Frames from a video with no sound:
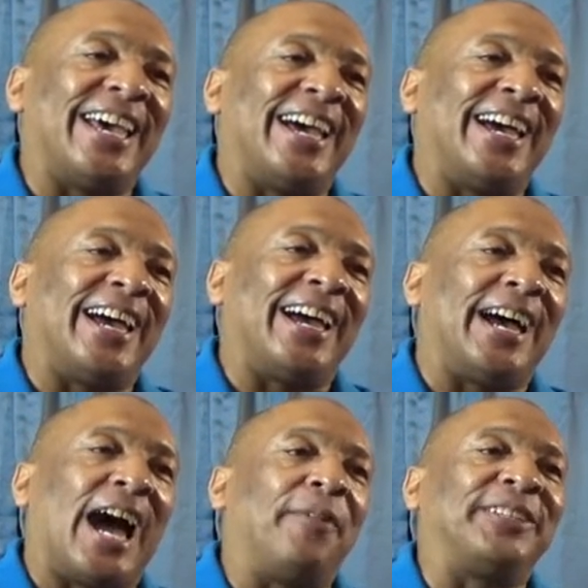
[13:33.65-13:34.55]
I,
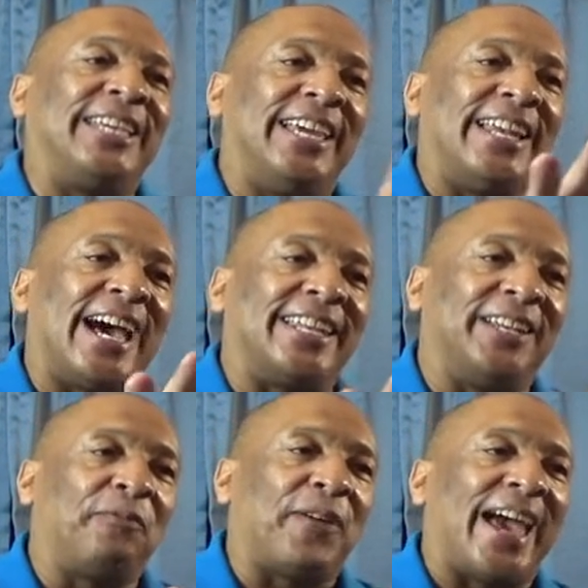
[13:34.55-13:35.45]
I, I was getting out of
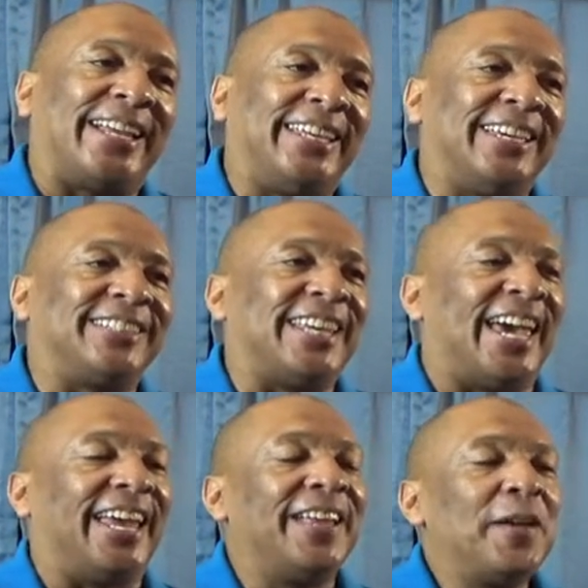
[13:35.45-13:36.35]
the fact is
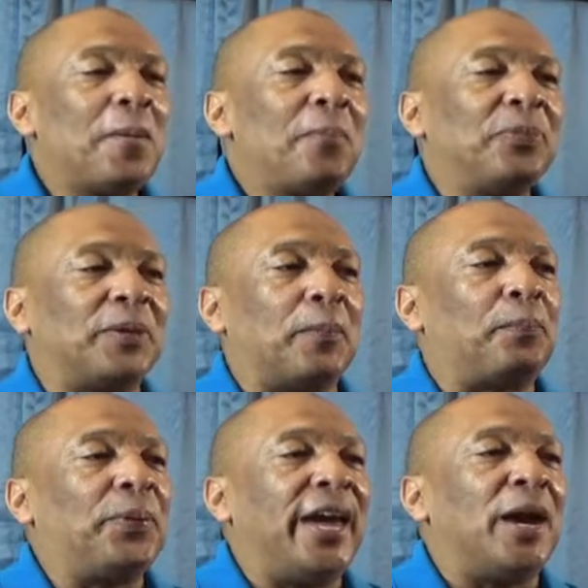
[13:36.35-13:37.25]
that the
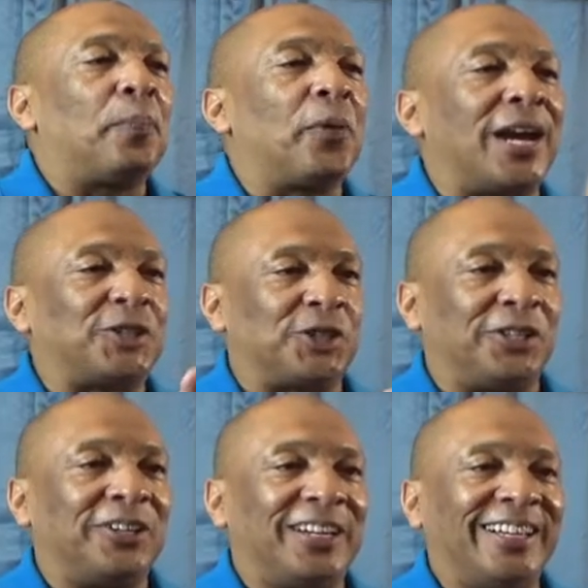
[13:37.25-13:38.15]
peer
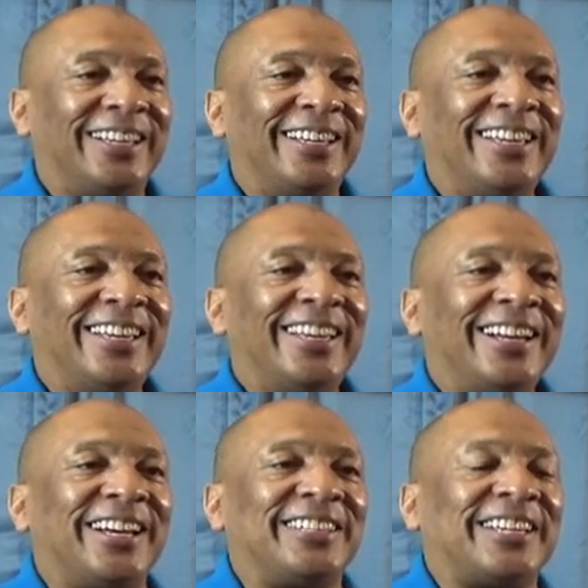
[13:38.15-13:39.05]
pressure.
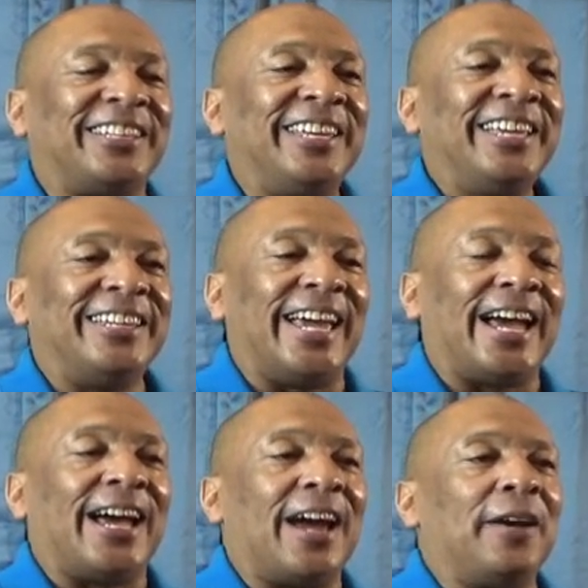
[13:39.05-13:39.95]
Because because
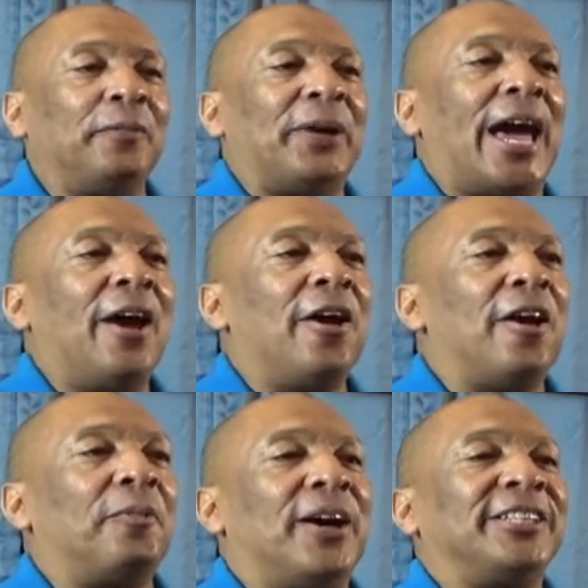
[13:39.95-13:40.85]
what I
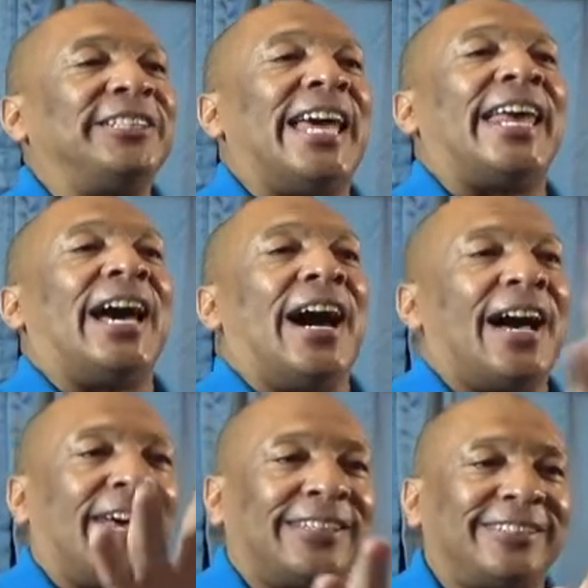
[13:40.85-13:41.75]
heard was let
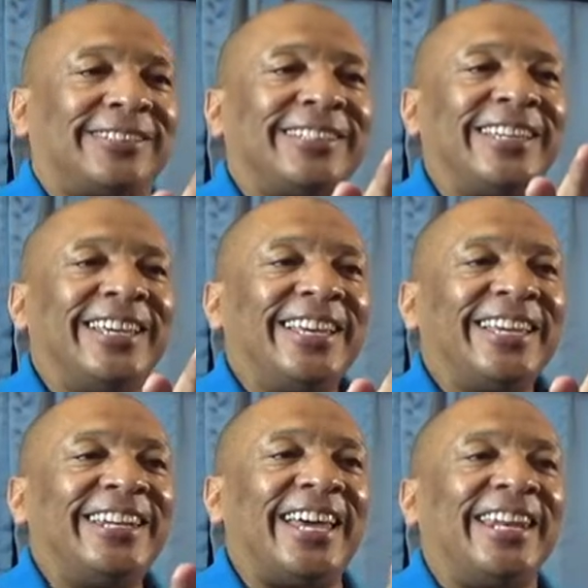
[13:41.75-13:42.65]
us
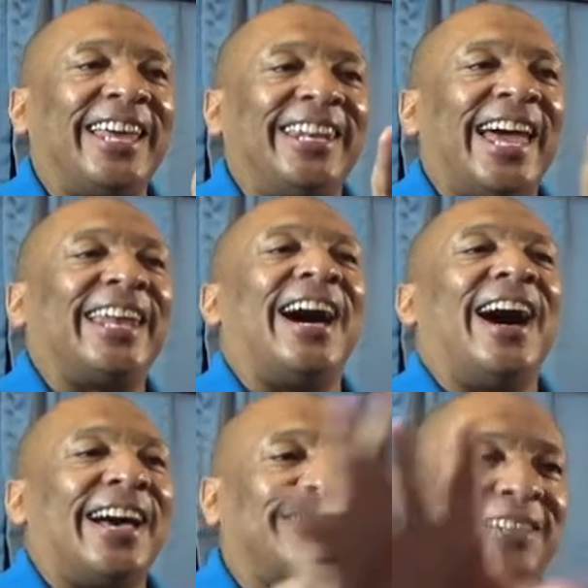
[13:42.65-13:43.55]
let let let
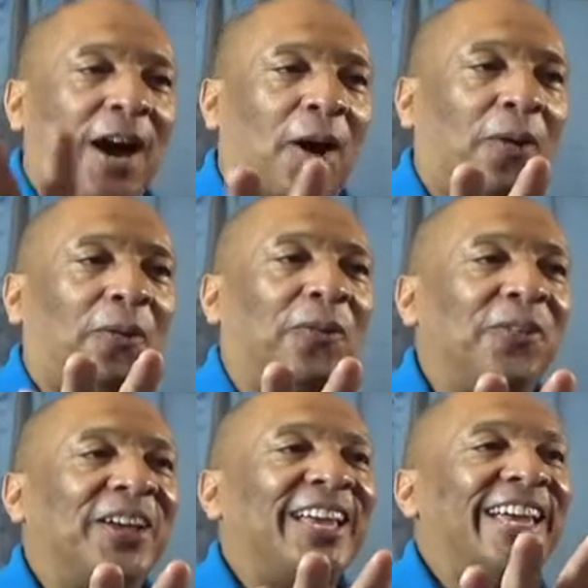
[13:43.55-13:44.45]
mm-hmm. us go.
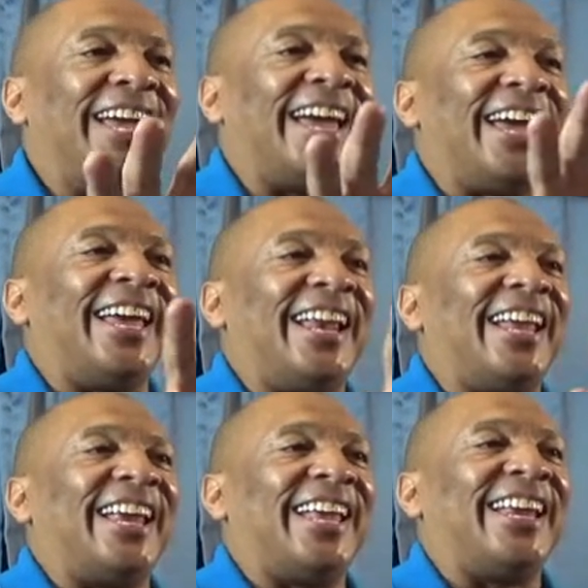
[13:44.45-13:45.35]
And and,
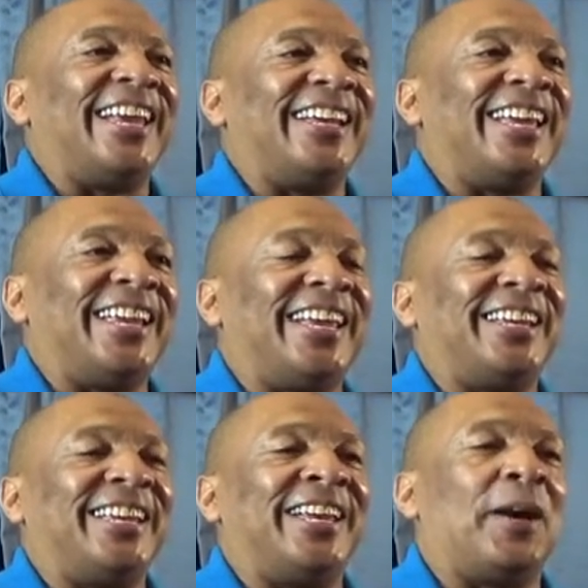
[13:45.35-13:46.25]
and, and, and,
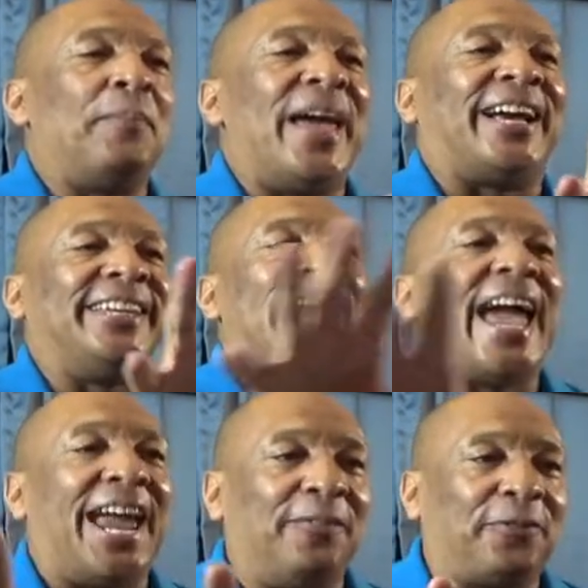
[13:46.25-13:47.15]
and, and, make a
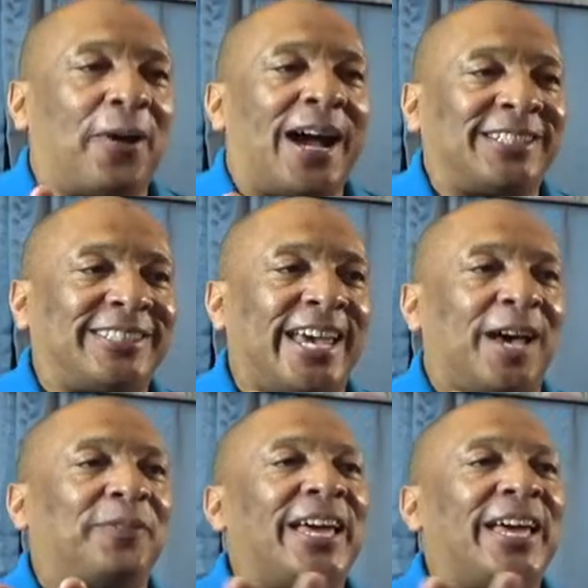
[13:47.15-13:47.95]
name for ourselves.